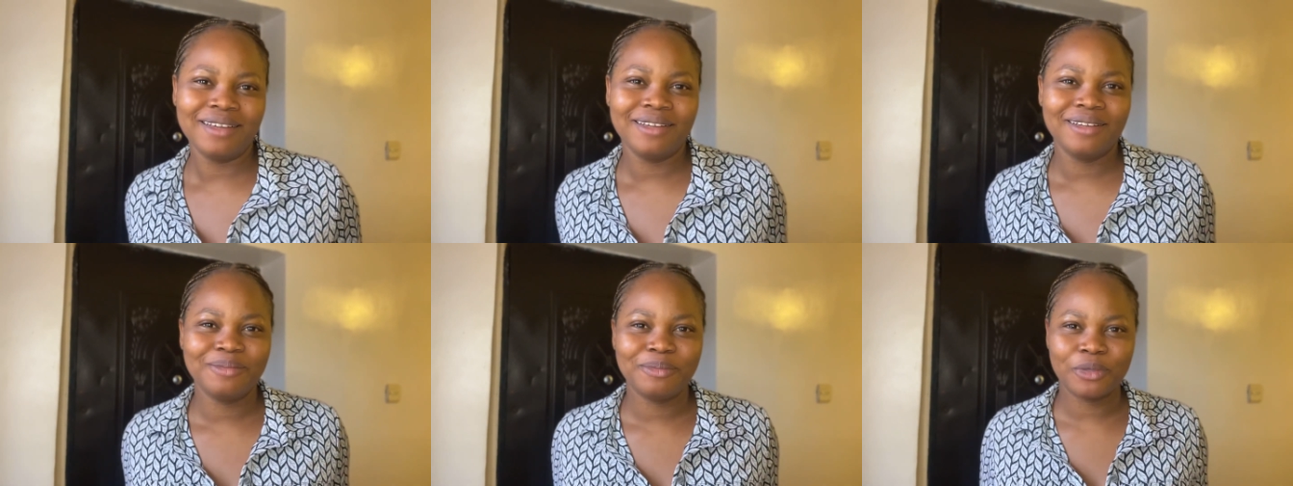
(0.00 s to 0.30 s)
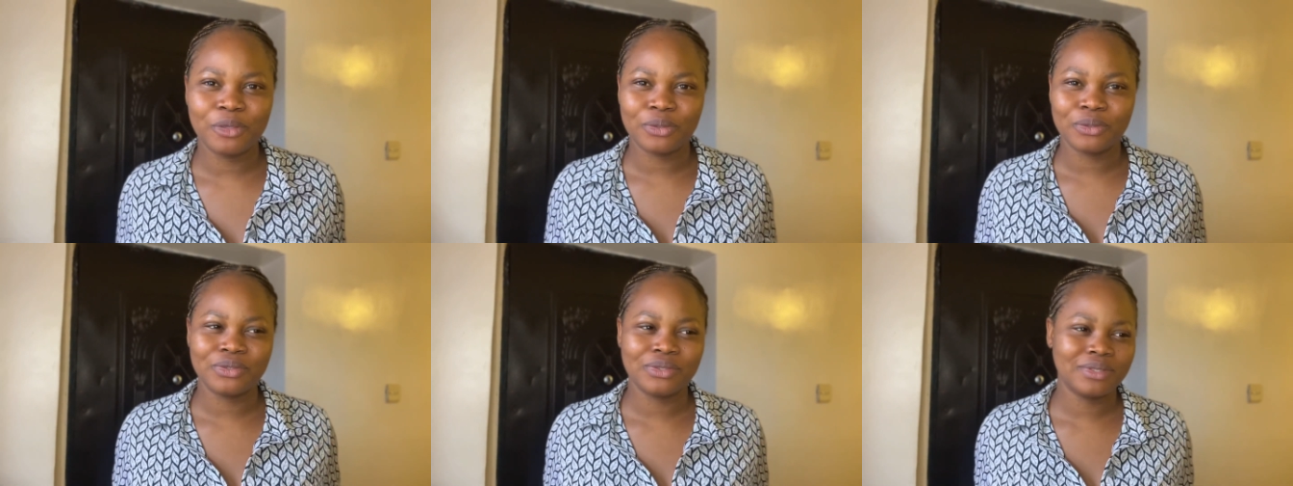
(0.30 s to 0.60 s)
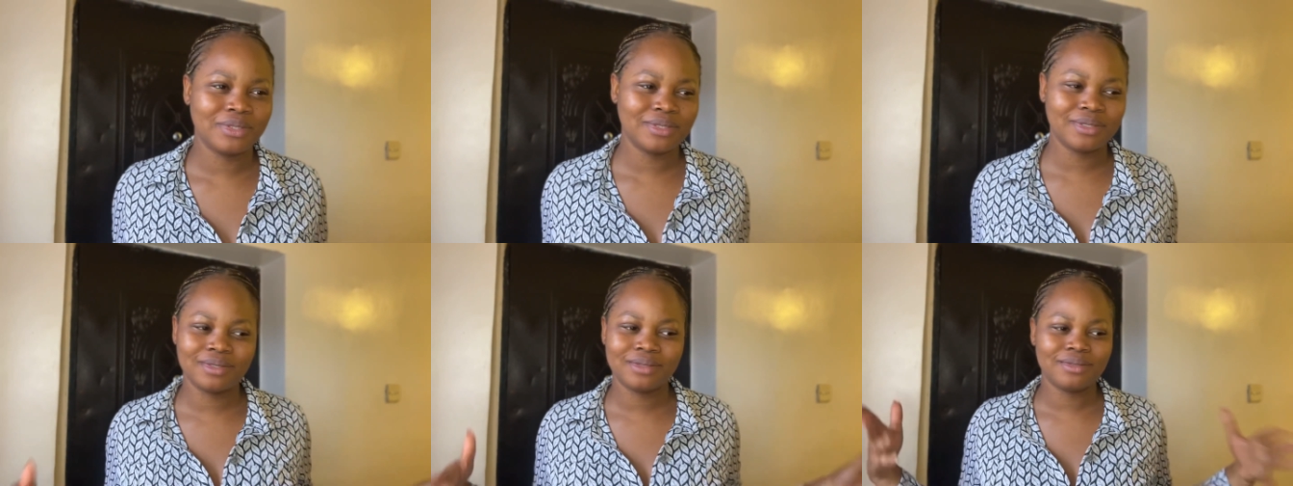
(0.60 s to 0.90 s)

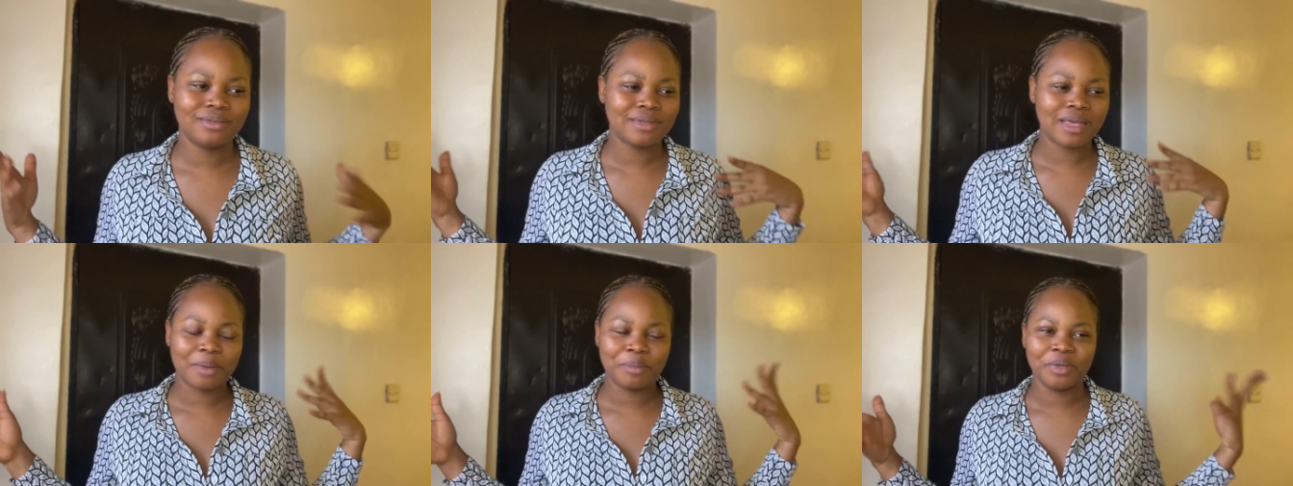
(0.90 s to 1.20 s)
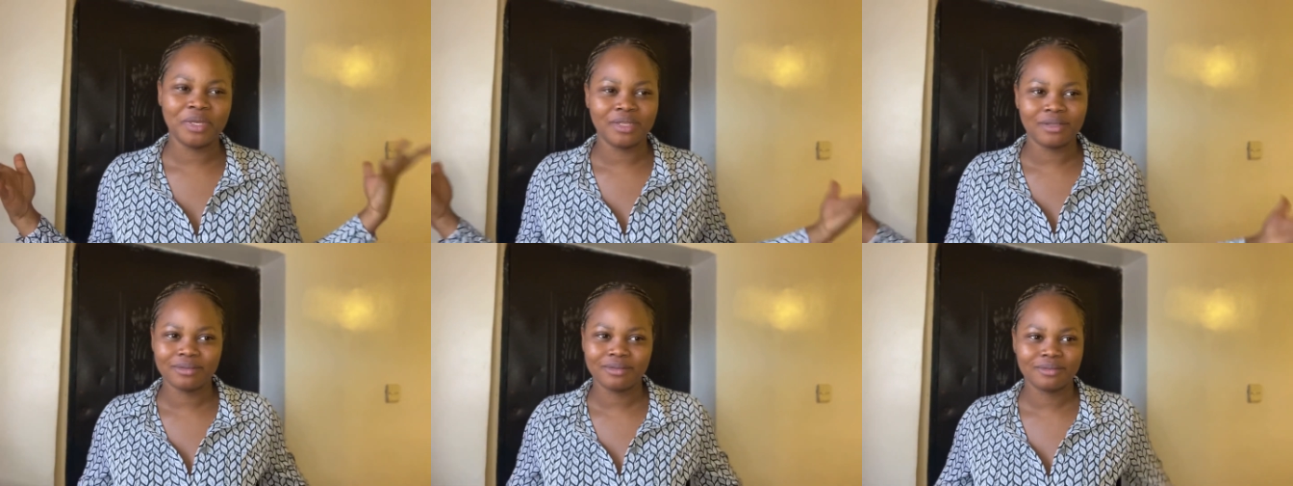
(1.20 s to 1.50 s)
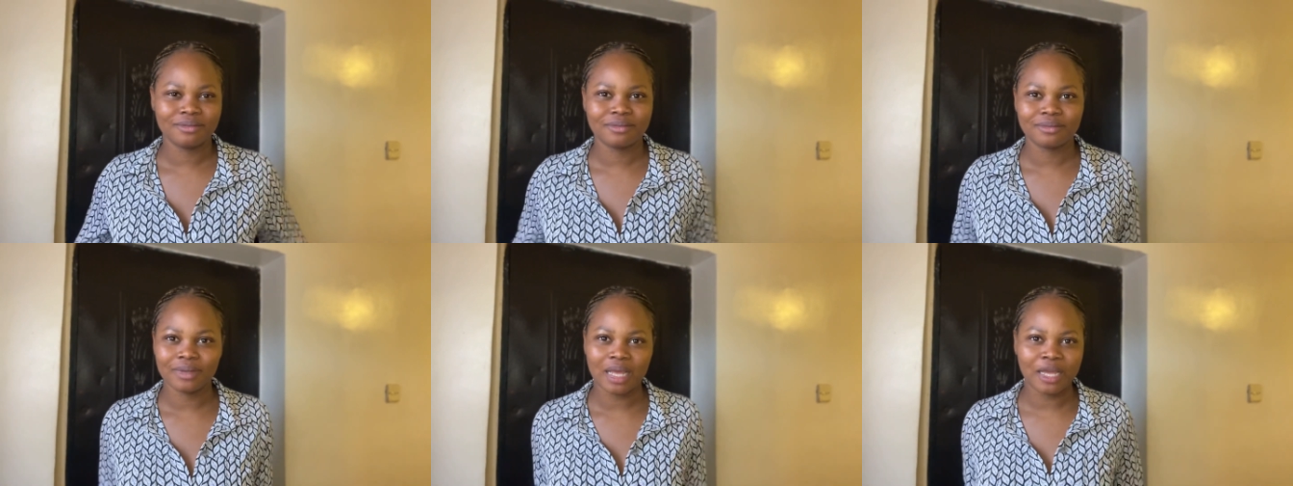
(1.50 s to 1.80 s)
because i mean
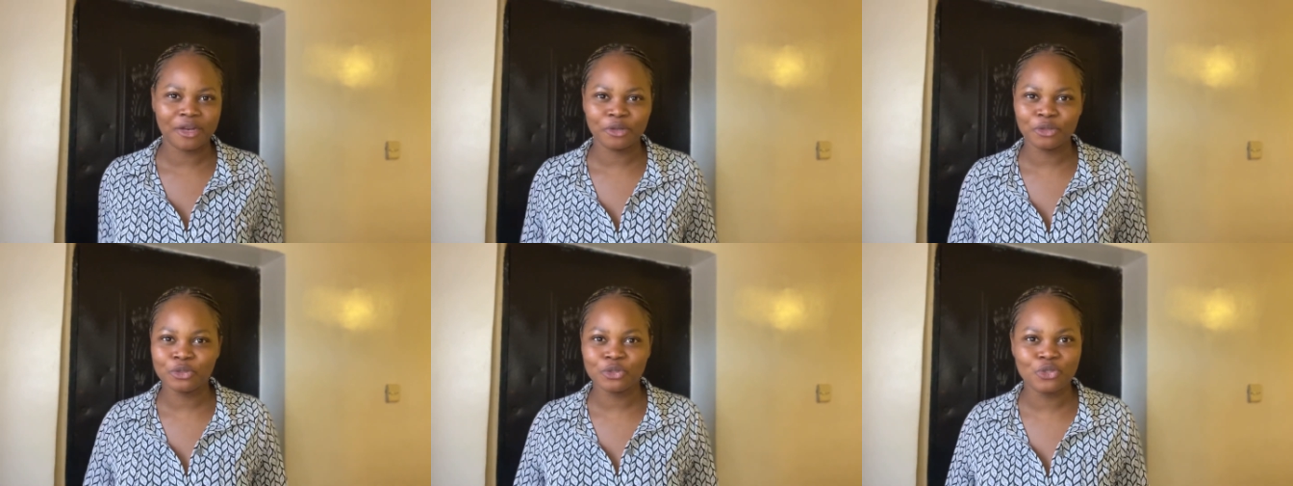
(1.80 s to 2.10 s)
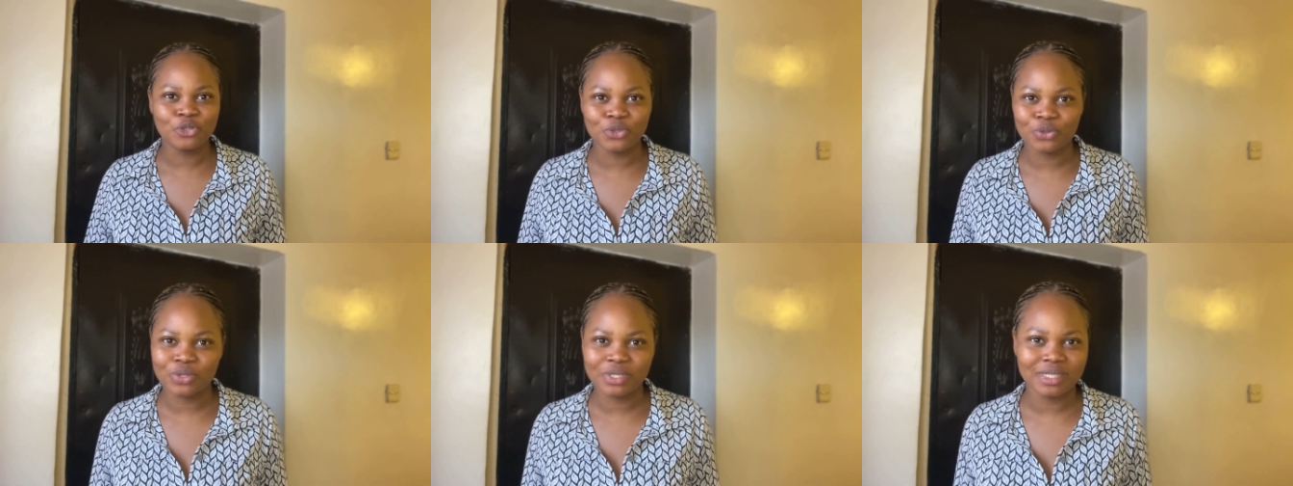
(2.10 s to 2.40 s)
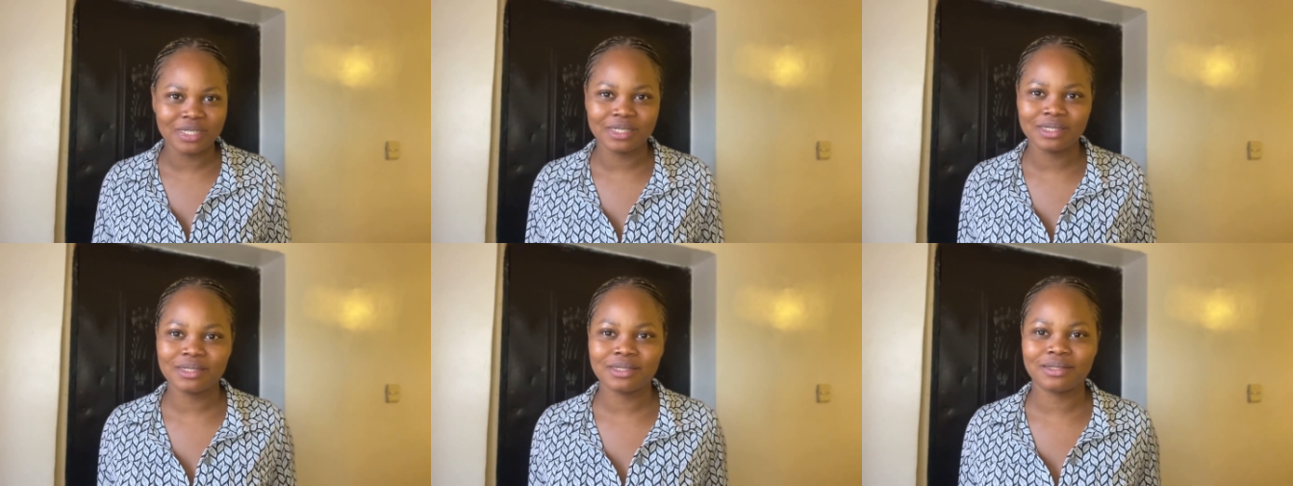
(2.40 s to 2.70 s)
i don't do
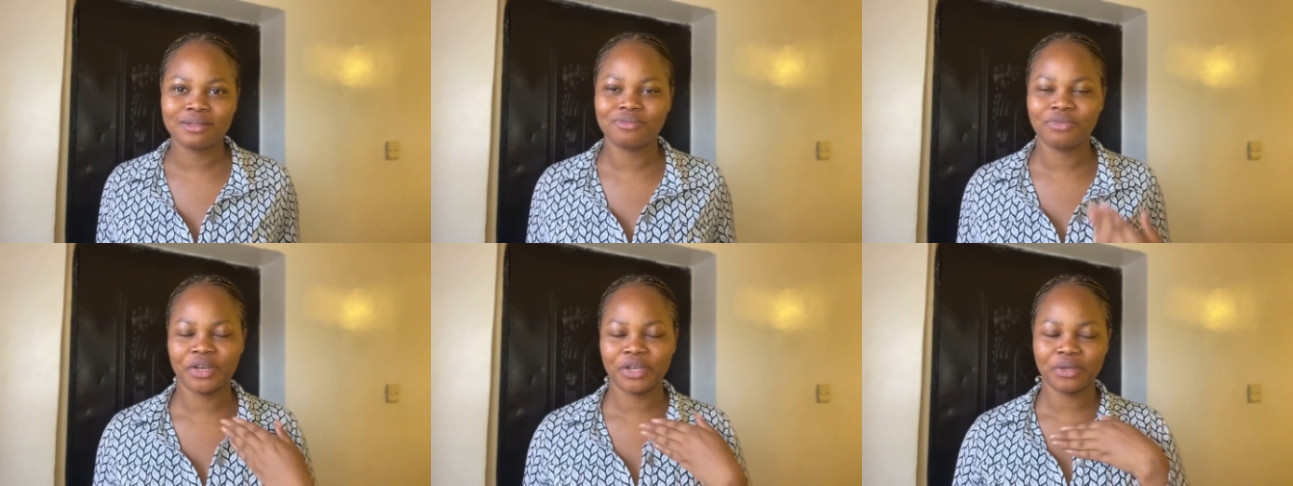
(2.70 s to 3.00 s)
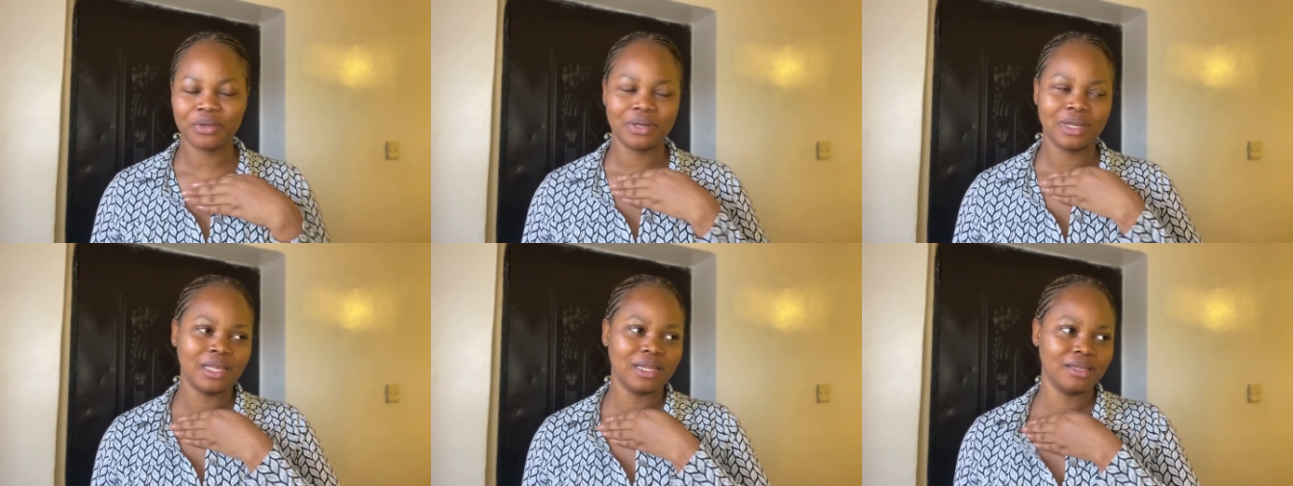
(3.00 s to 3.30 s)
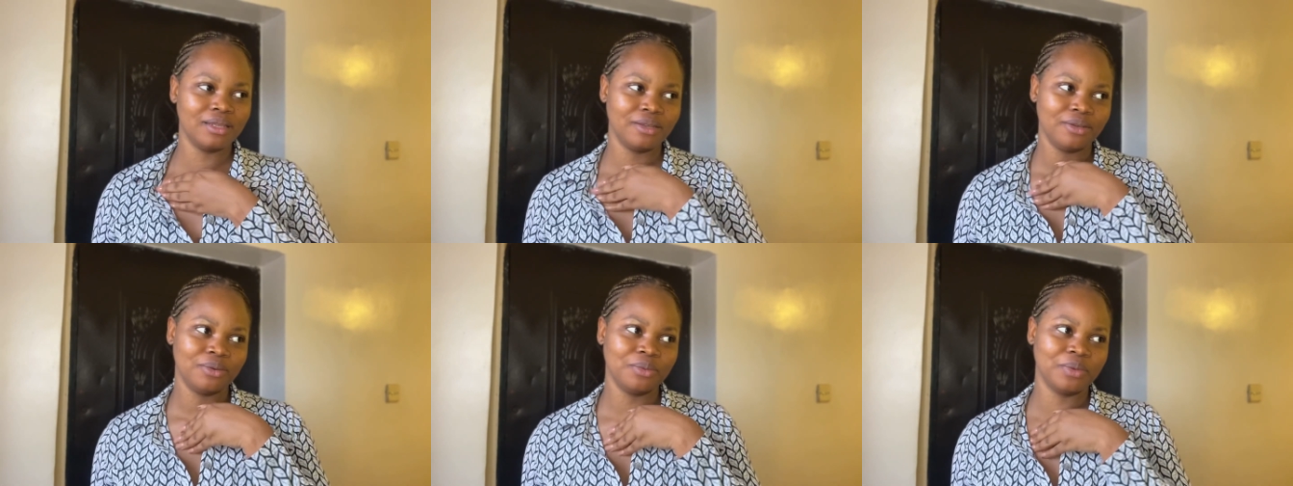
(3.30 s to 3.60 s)
this
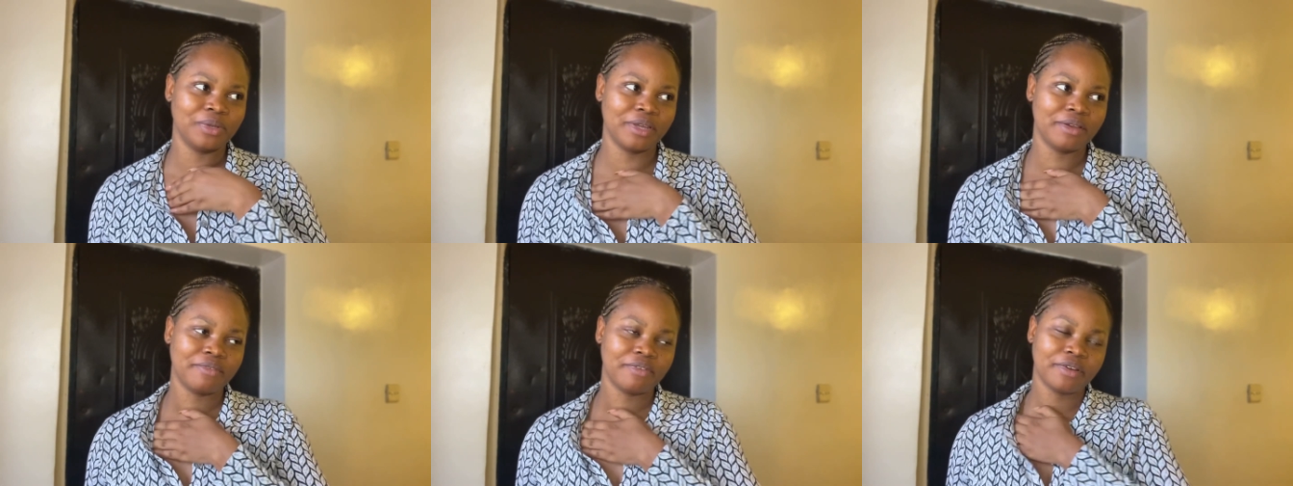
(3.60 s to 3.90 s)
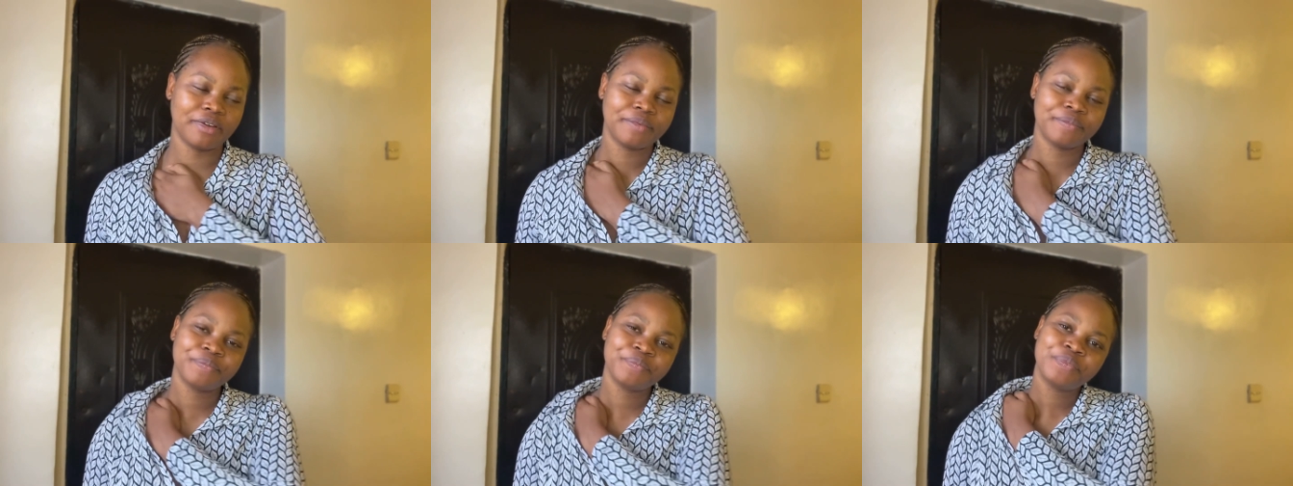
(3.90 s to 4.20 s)
regularly or whatever